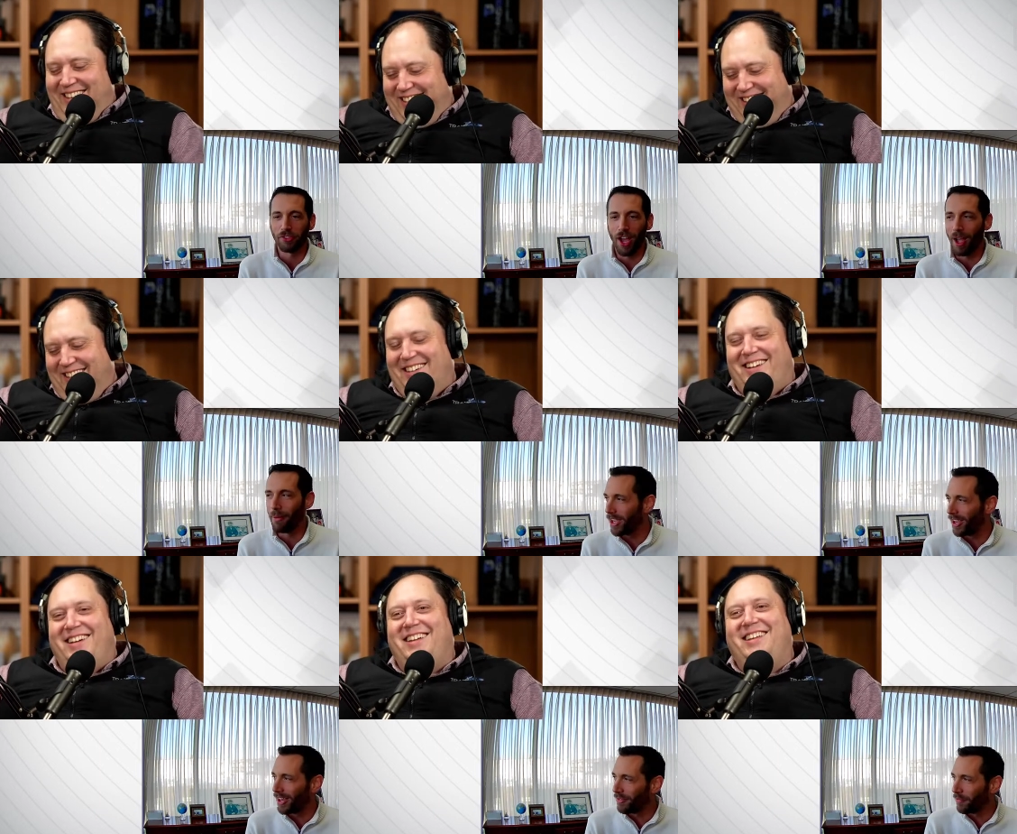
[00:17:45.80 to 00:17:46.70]
Speaker 1: uh, you
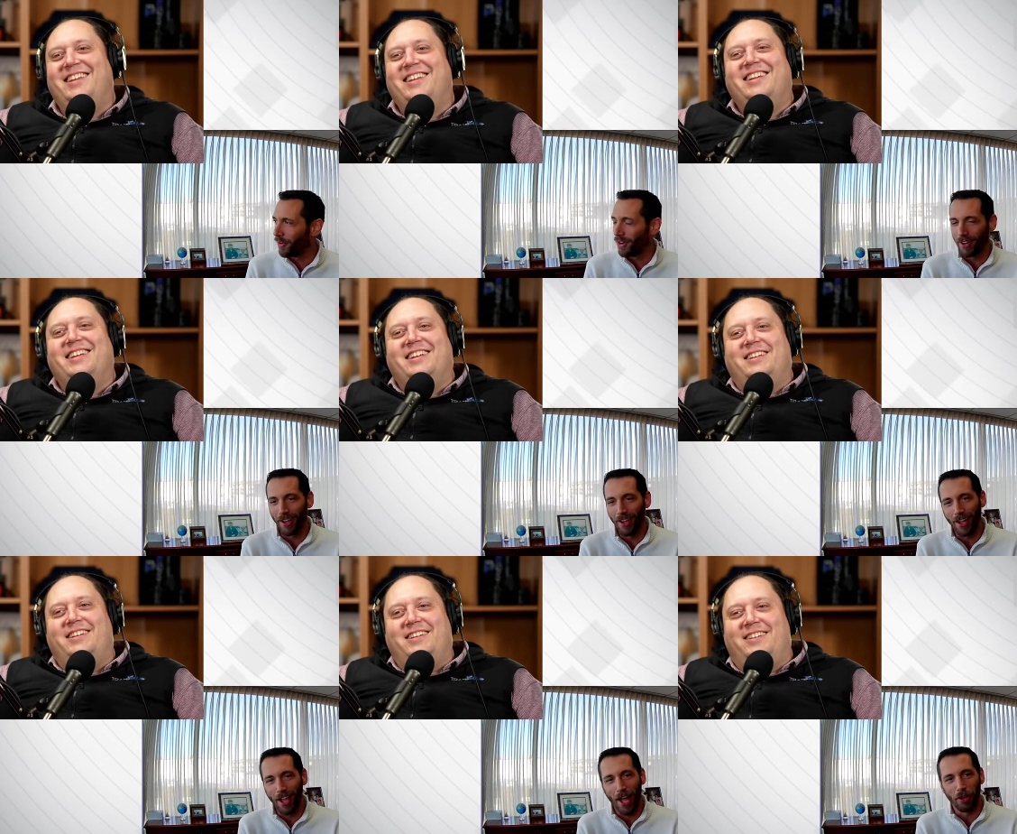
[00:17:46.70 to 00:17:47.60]
saw me in
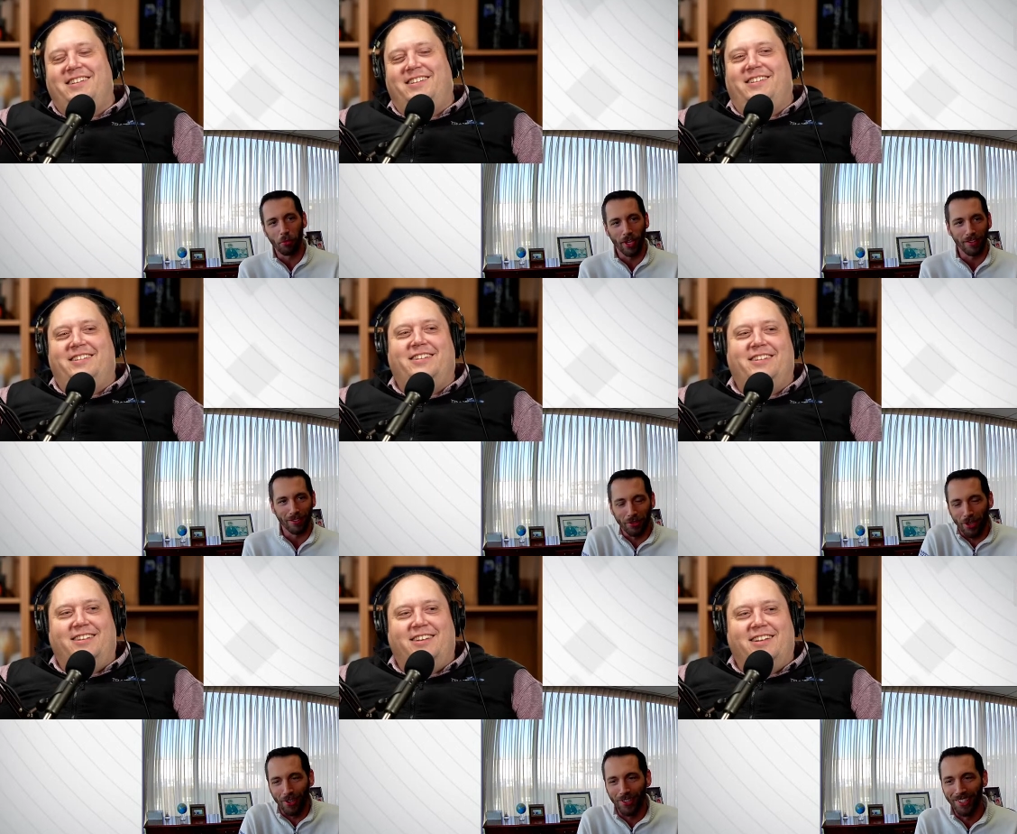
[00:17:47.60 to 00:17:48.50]
for uh,
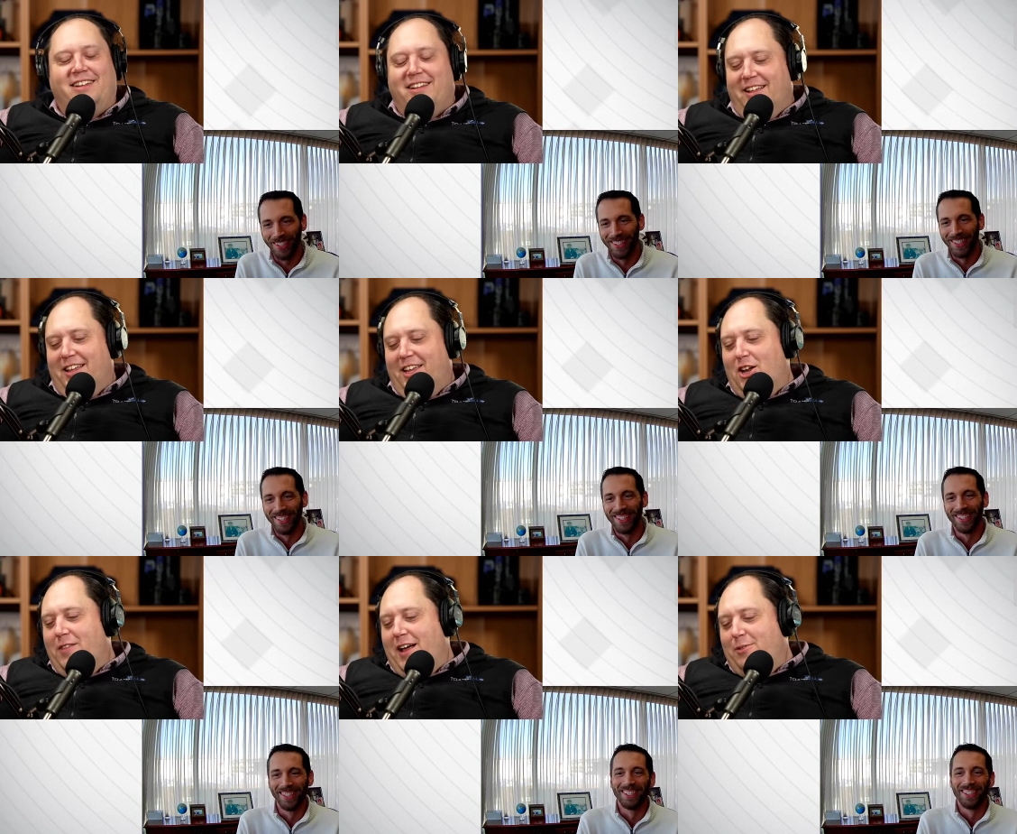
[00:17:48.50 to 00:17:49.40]
Halloween. So.
Speaker 2: You
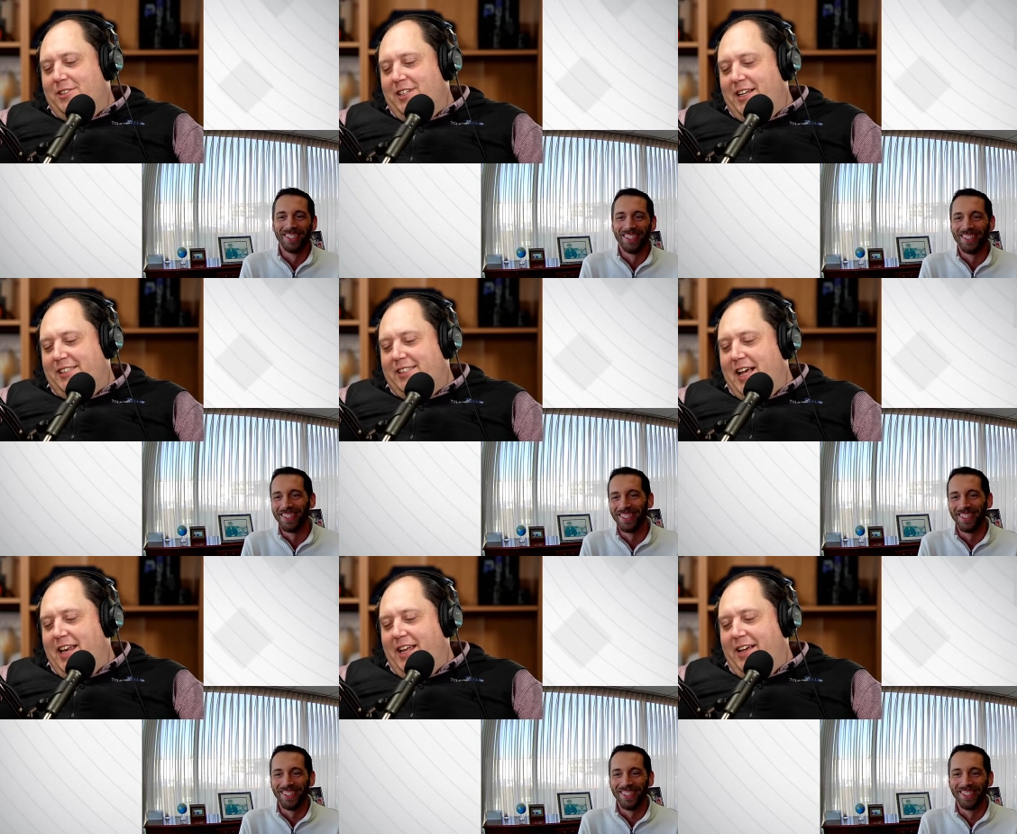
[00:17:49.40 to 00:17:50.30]
know that was an
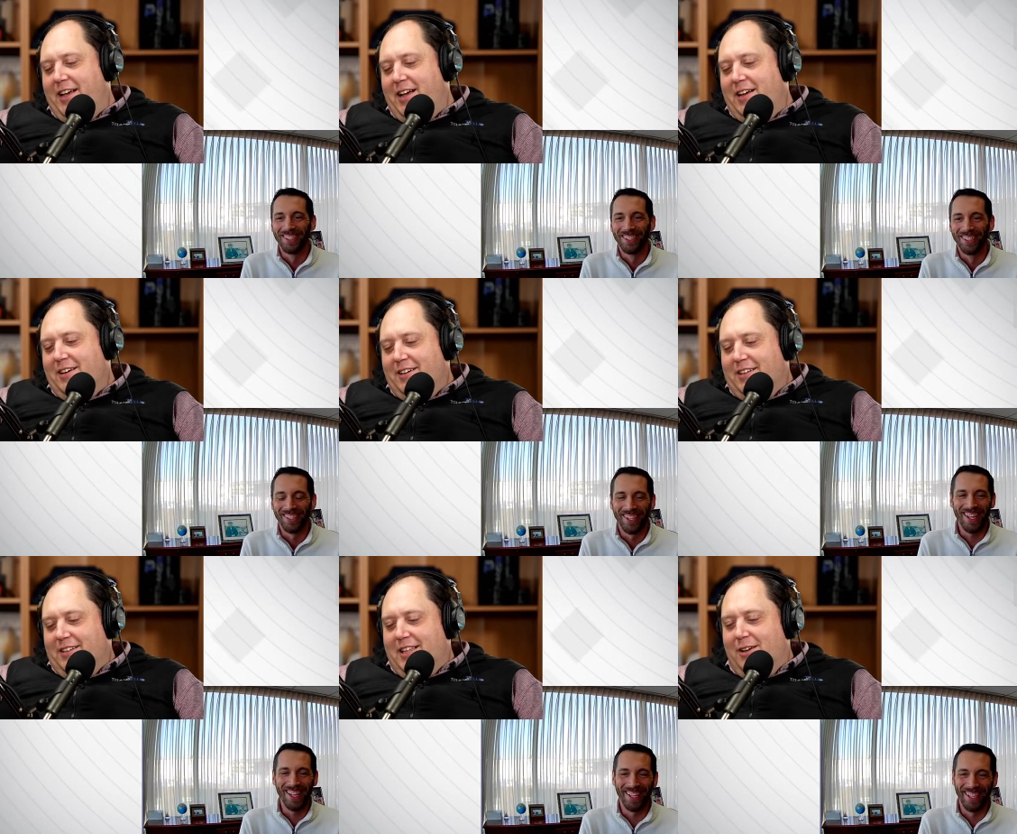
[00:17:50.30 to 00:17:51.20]
exciting. Uh,
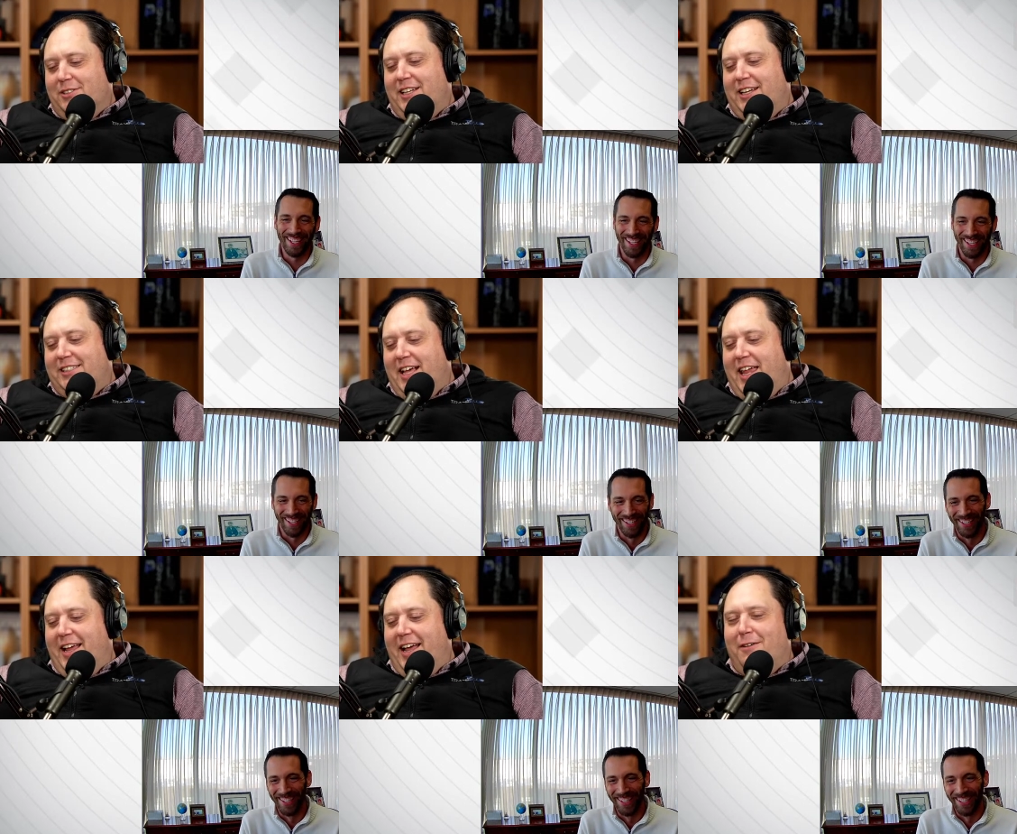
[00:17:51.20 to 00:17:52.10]
that was an
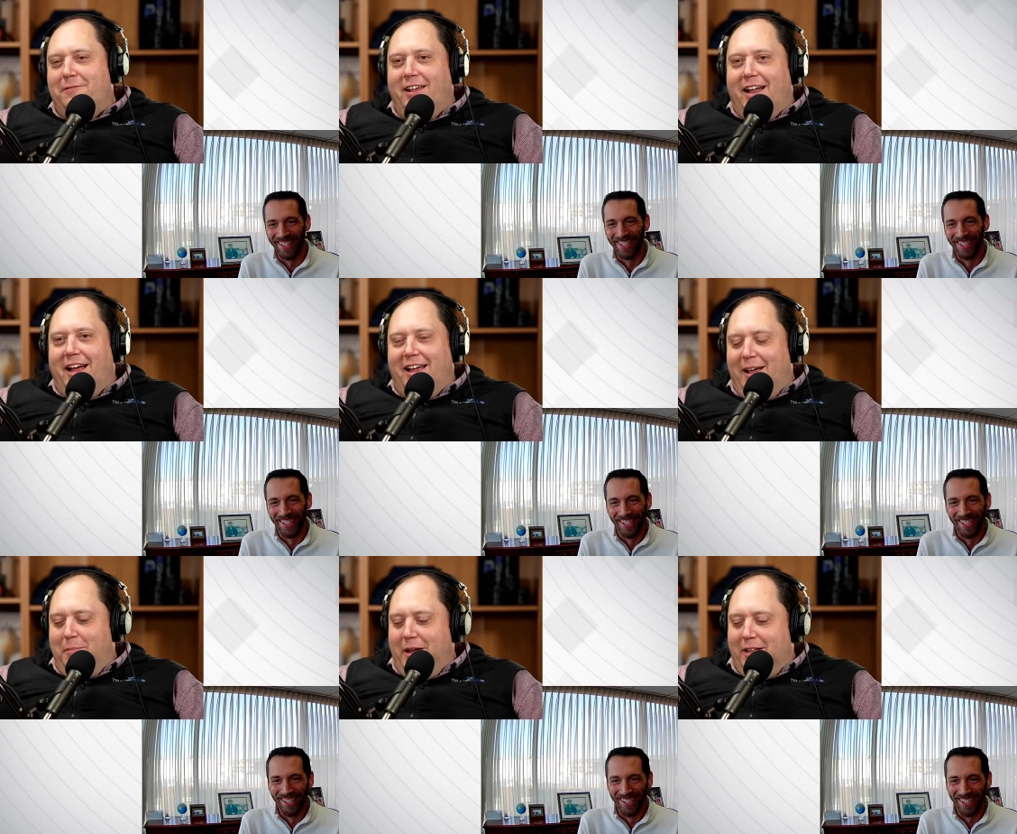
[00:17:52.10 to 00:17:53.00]
exciting outfit.
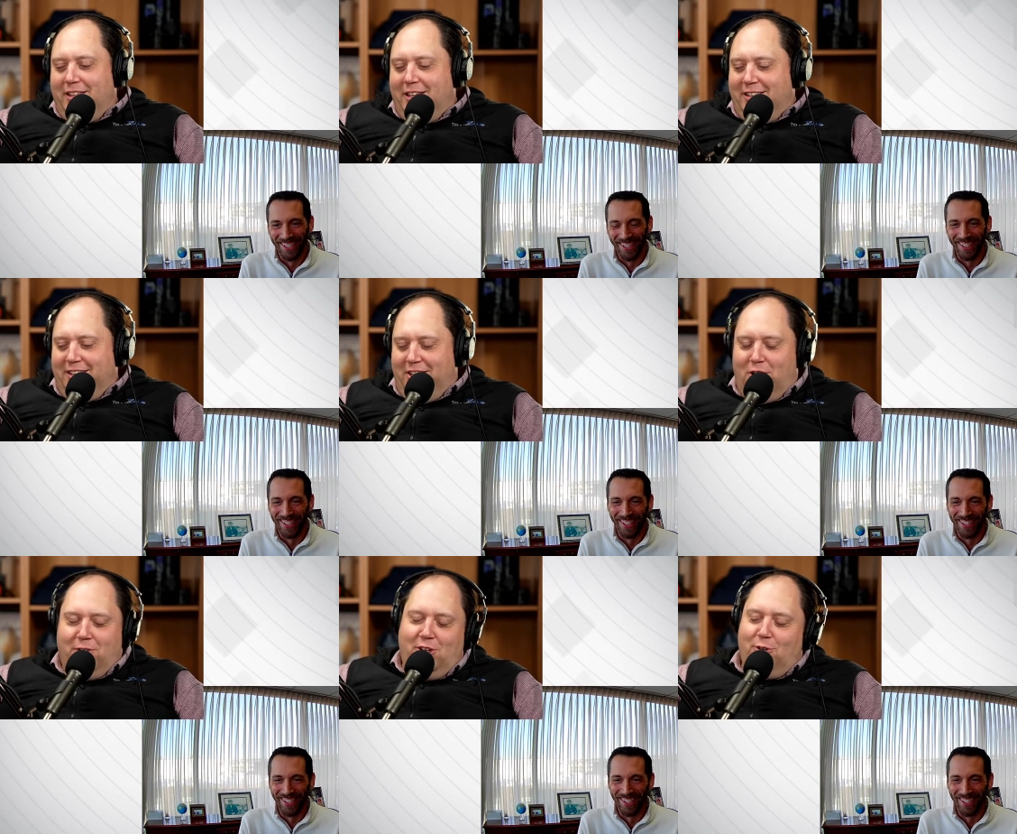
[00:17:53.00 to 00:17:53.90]
I, I bet the you
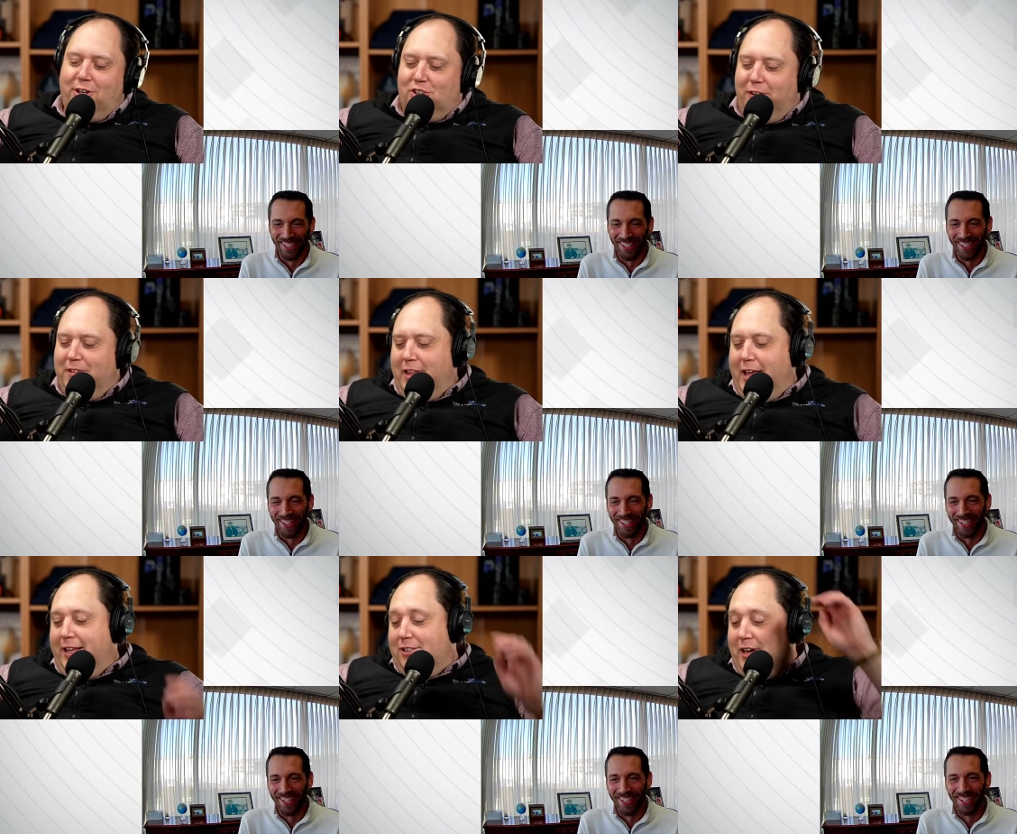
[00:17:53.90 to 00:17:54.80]
know you'd have driven the ladies